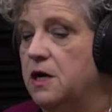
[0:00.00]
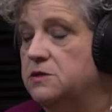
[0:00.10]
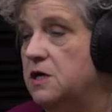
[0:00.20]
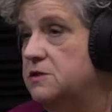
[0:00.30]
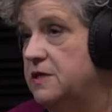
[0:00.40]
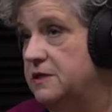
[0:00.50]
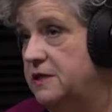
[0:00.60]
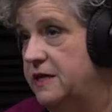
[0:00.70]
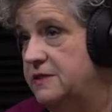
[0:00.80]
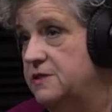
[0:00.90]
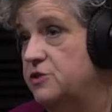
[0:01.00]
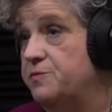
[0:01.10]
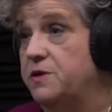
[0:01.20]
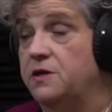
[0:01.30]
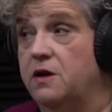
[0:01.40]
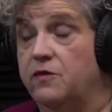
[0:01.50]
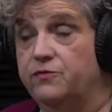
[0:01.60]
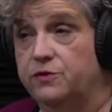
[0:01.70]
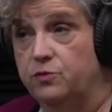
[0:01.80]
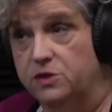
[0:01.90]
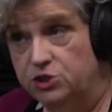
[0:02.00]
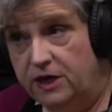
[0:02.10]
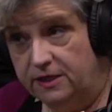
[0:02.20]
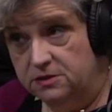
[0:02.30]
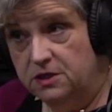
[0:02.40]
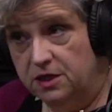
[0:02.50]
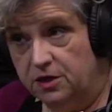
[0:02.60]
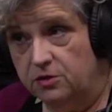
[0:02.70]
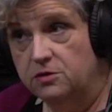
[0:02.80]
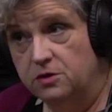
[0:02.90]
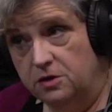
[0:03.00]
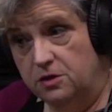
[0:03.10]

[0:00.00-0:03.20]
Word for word: adult ed classes are being offered, what child care.